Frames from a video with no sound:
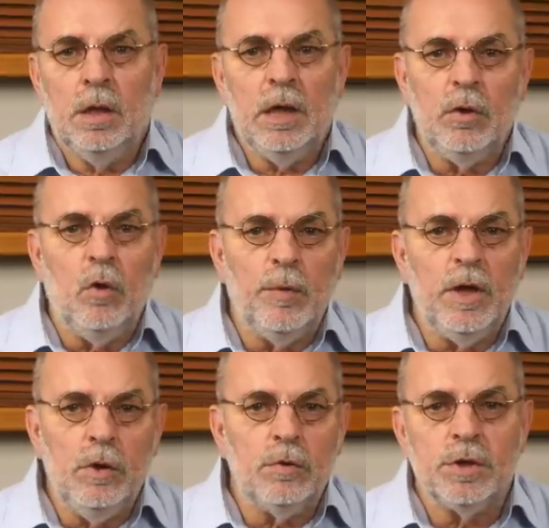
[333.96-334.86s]
That
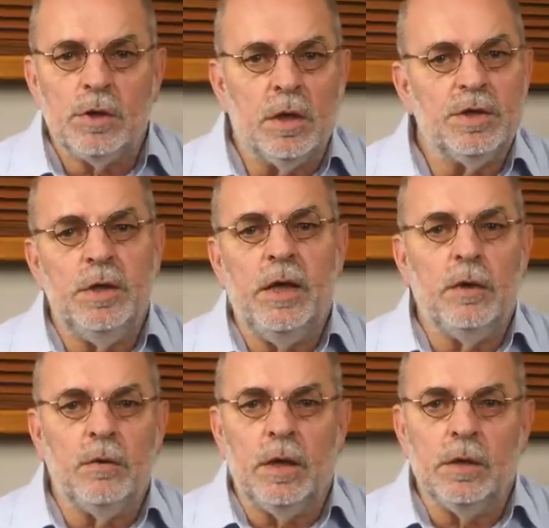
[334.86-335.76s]
normally uses R C A
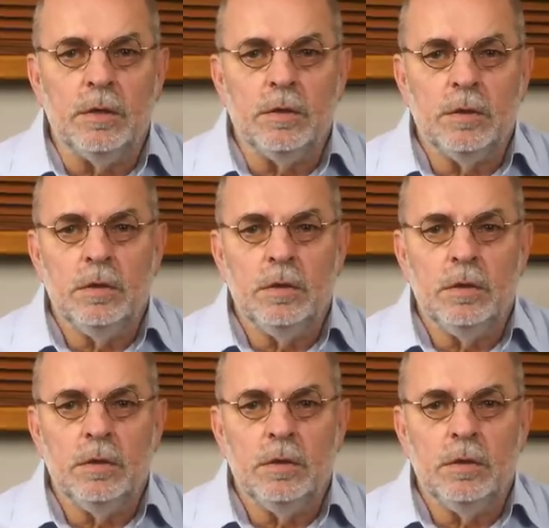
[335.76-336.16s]
connectors.